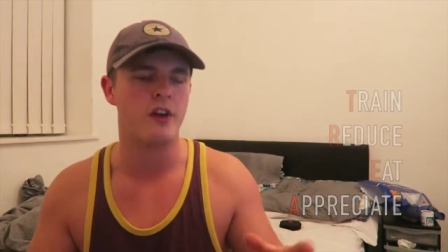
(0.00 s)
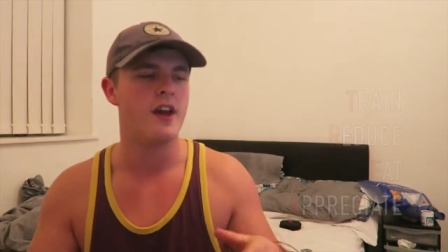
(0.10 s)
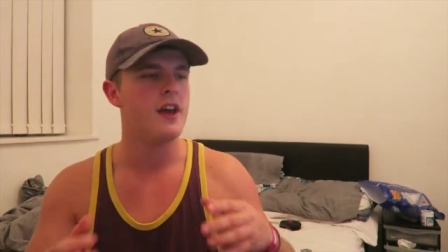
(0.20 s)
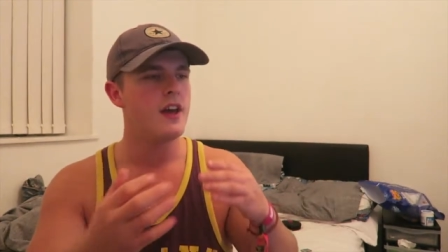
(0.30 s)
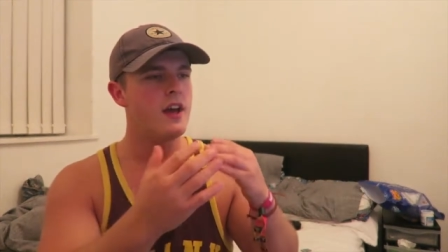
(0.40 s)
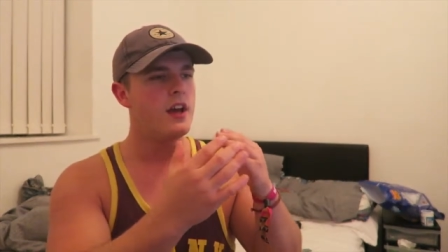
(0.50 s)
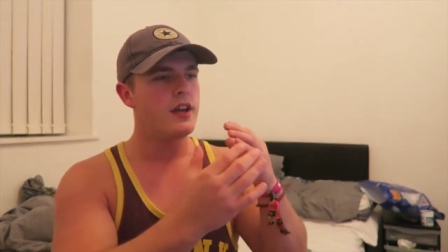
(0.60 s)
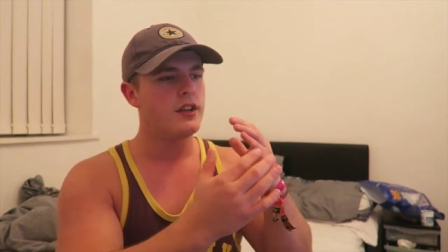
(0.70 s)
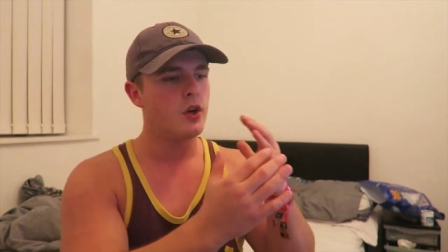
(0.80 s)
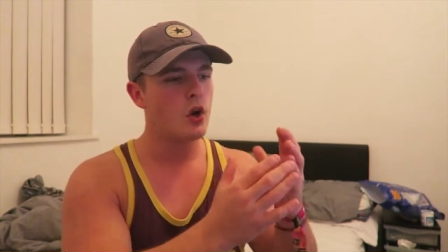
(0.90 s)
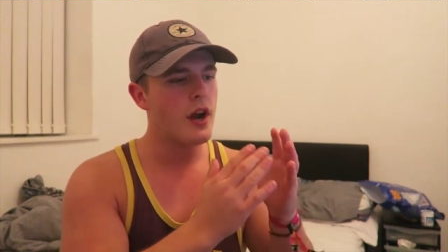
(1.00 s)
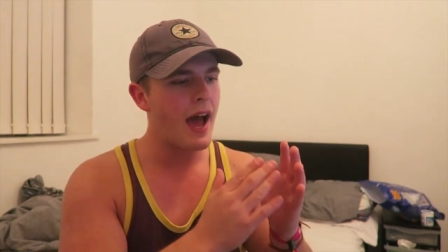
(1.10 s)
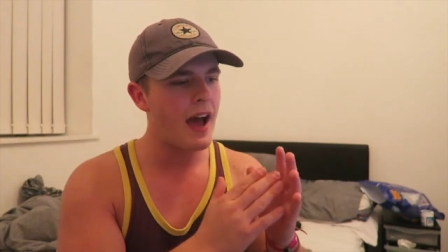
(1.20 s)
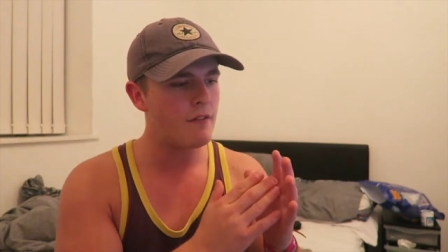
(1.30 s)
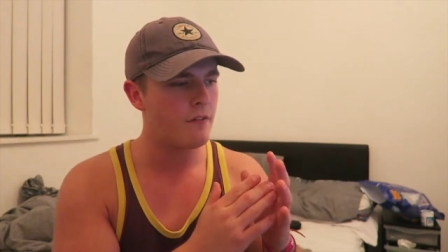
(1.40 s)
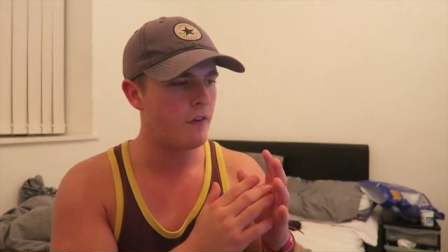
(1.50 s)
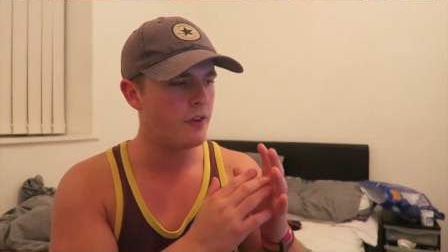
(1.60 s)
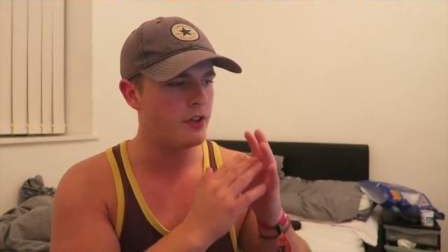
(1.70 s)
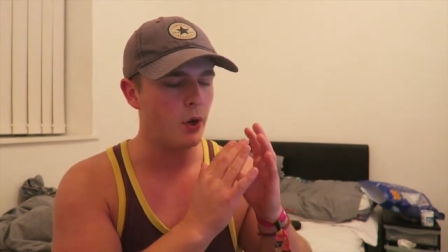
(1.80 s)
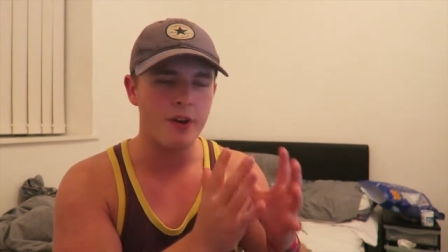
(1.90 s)
Like, you're going to have
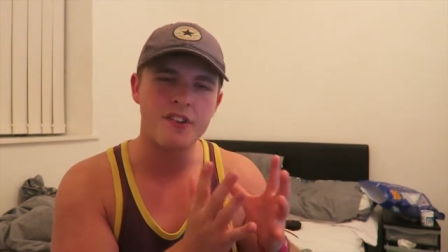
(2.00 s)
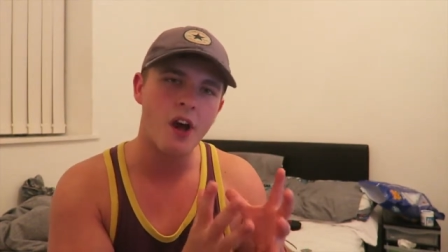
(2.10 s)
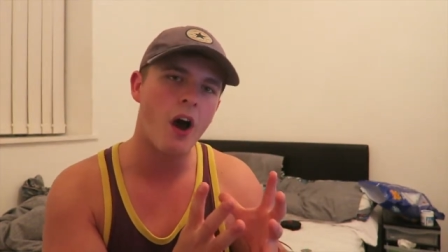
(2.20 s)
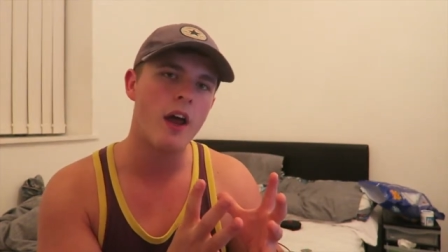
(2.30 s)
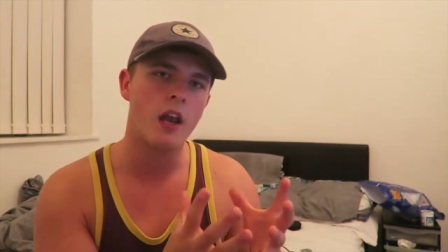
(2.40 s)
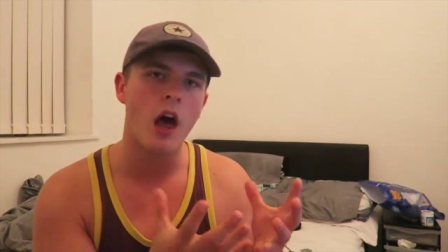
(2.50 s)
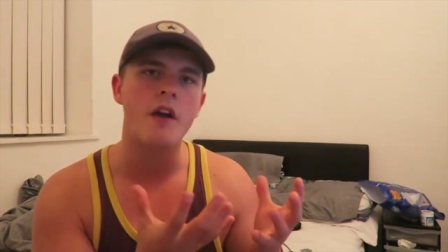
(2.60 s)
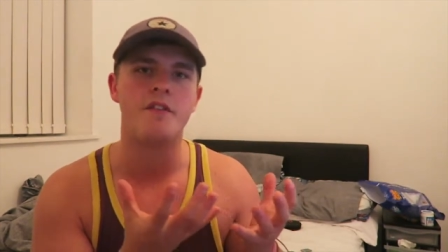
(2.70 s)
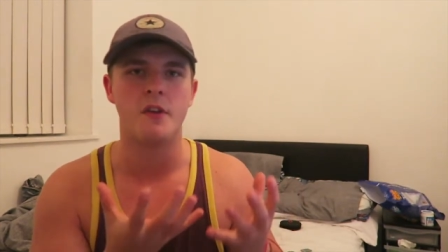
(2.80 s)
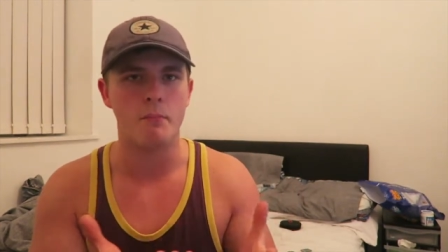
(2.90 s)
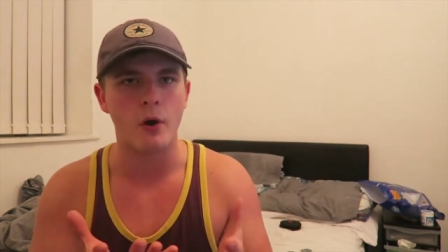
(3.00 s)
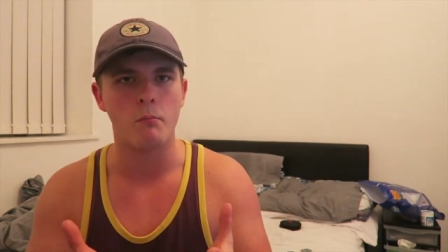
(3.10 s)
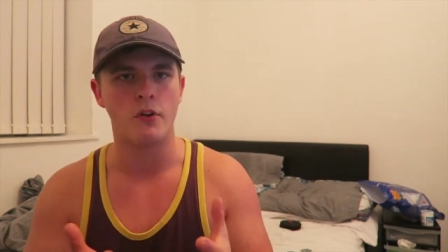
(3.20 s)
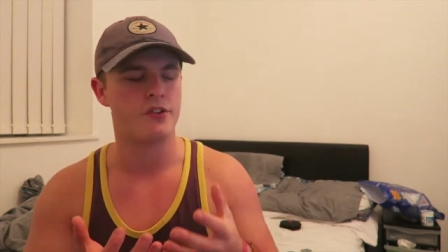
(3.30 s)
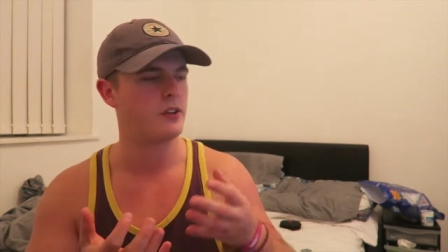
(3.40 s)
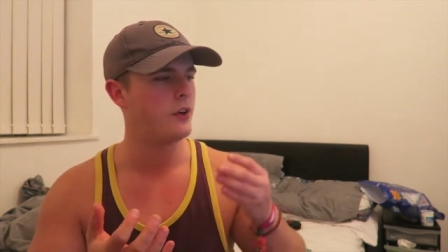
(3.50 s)
your entire life to build muscle.